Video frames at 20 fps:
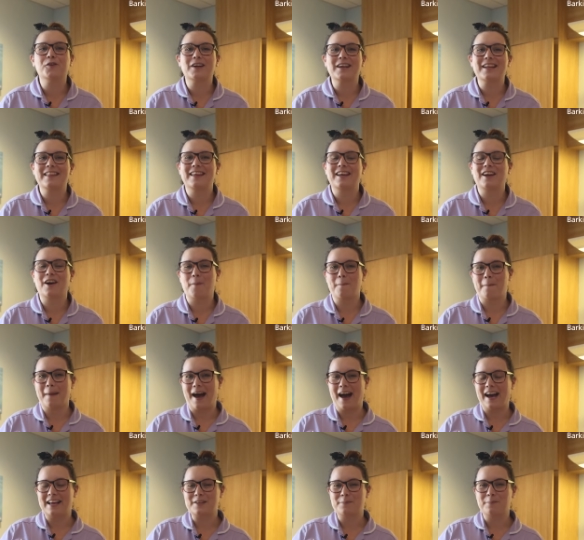going to think I'm
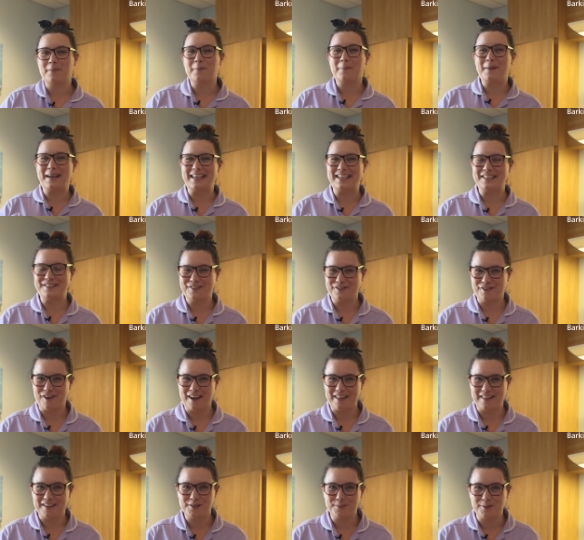mad, but please
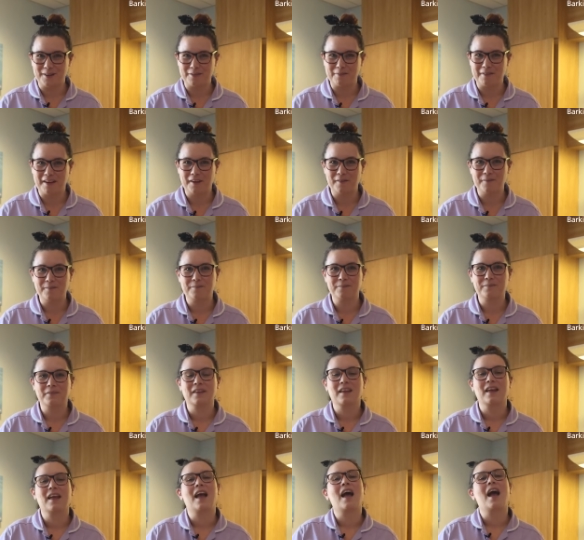try this with me.
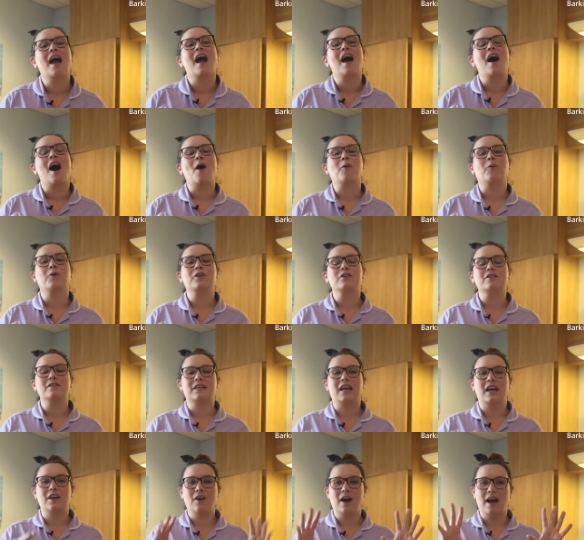I want you to
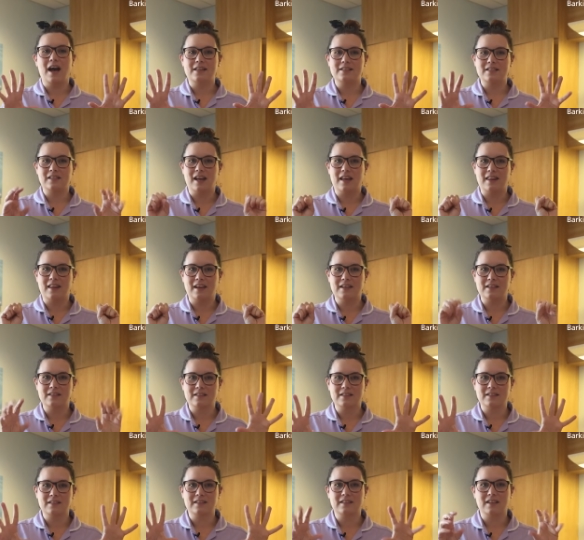get your hands like
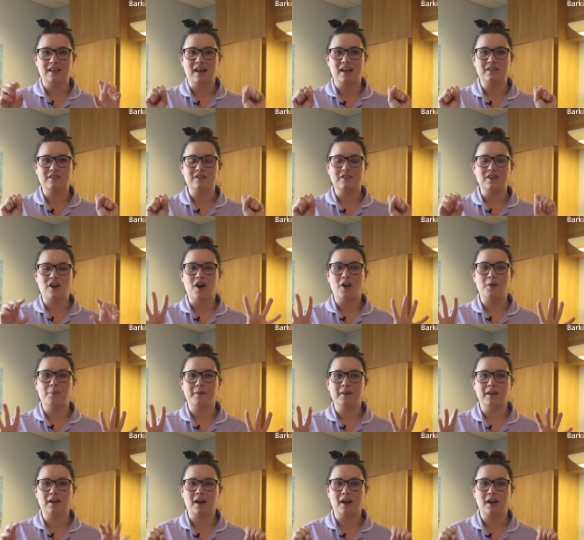this and just open and